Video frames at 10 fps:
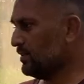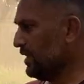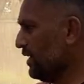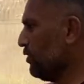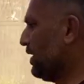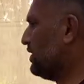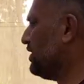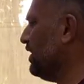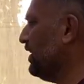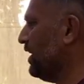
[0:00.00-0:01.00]
Then you can
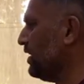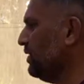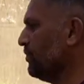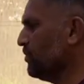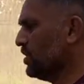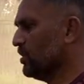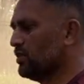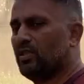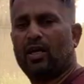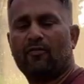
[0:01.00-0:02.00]
see here
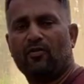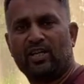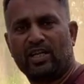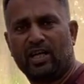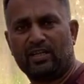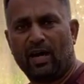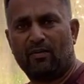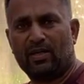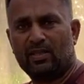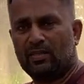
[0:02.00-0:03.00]
the vertical
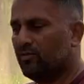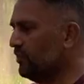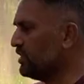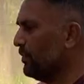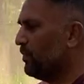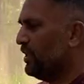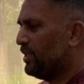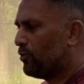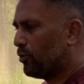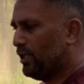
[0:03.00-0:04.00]
tower. We simply
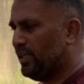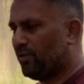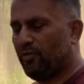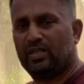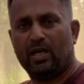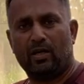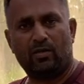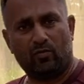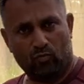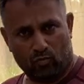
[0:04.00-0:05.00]
need to clean it with the
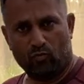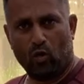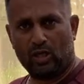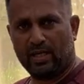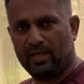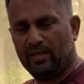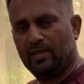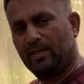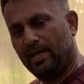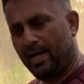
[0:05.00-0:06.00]
water
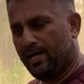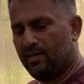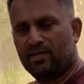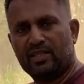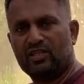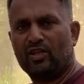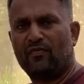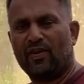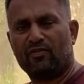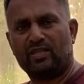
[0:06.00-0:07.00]
and
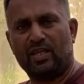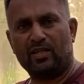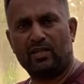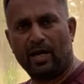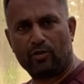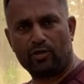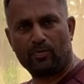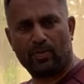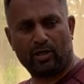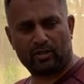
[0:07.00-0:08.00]
disinfect with the hydrogen
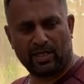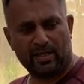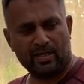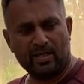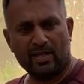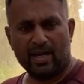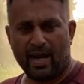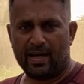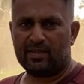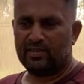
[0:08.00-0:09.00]
peroxide.
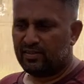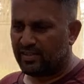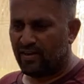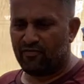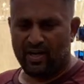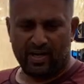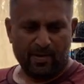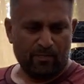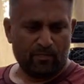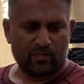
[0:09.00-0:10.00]
And same way,
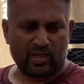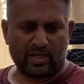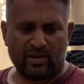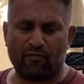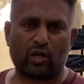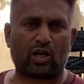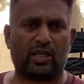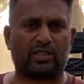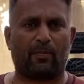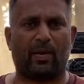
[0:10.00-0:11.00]
the deep water
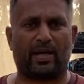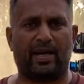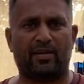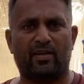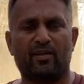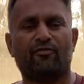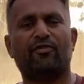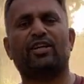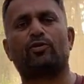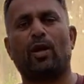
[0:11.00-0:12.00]
culture bucket, we
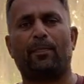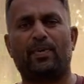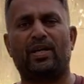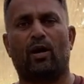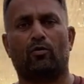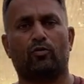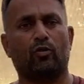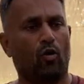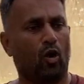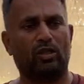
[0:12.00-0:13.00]
need to empty down
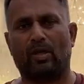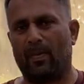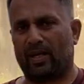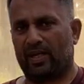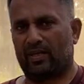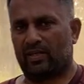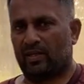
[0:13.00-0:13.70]
all the bucket.